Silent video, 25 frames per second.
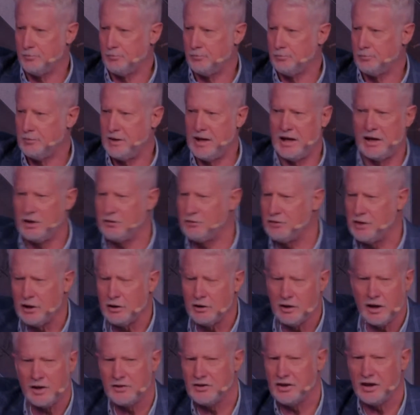Now, if they're
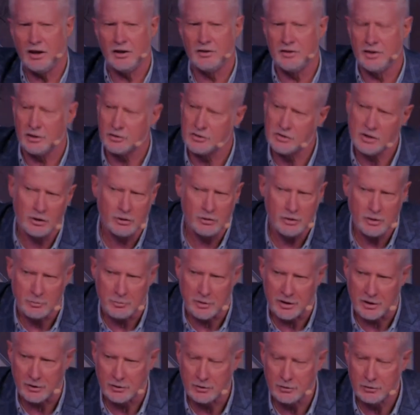not there, they'll turn to
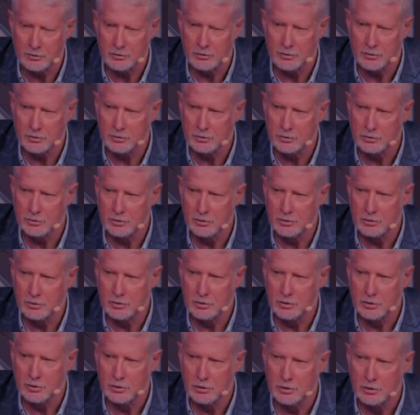me.
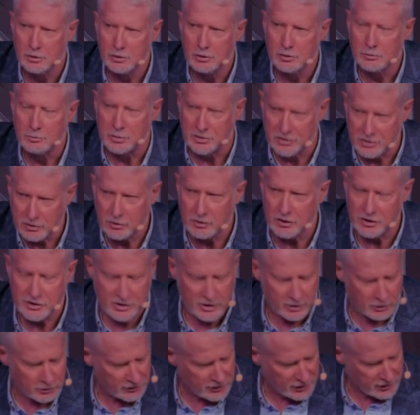But they're going to
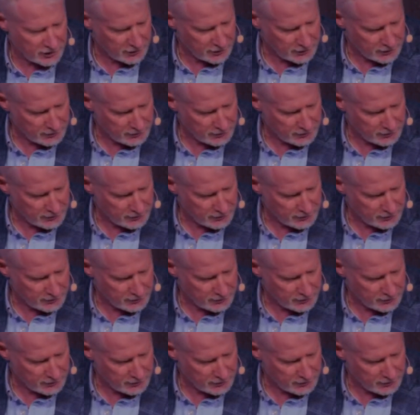turn there.